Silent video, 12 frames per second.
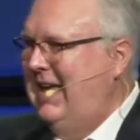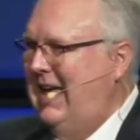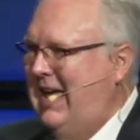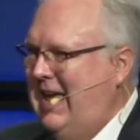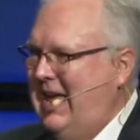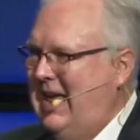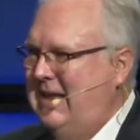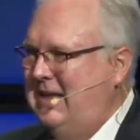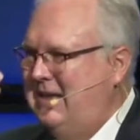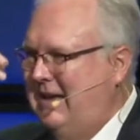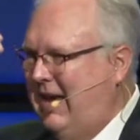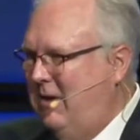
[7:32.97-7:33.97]
and
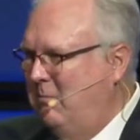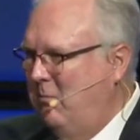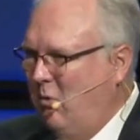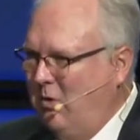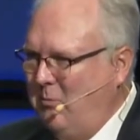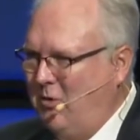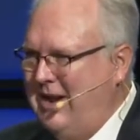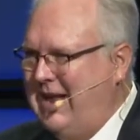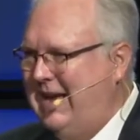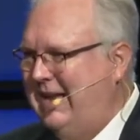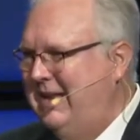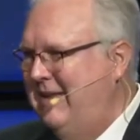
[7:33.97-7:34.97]
it got more and more
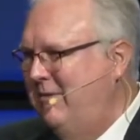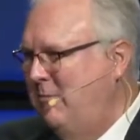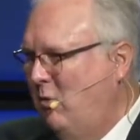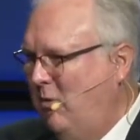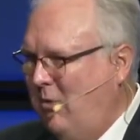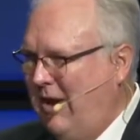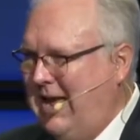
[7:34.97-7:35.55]
negative and more and more